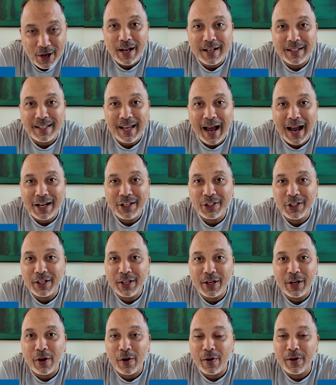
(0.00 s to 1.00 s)
it's
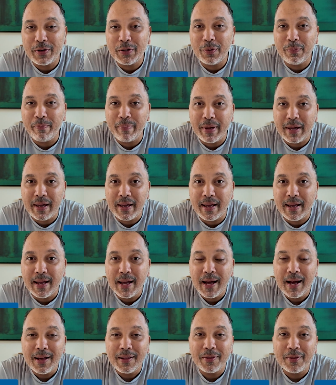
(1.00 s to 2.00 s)
actually going to
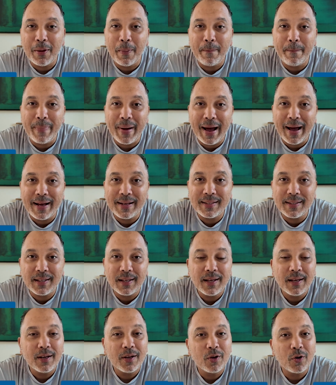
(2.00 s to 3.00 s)
be the
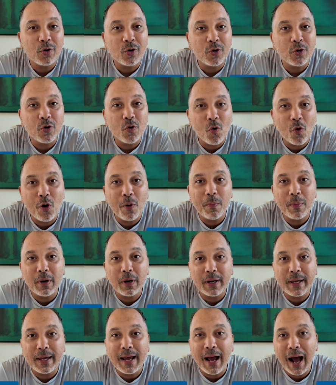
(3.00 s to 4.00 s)
best
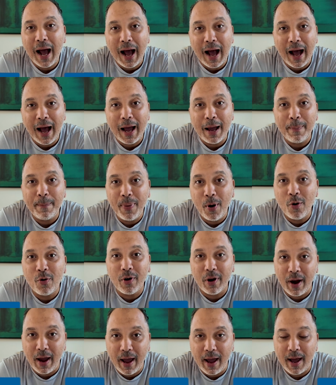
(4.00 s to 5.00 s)
normally high
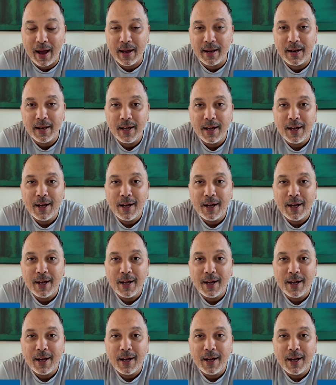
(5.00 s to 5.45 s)
poker hand.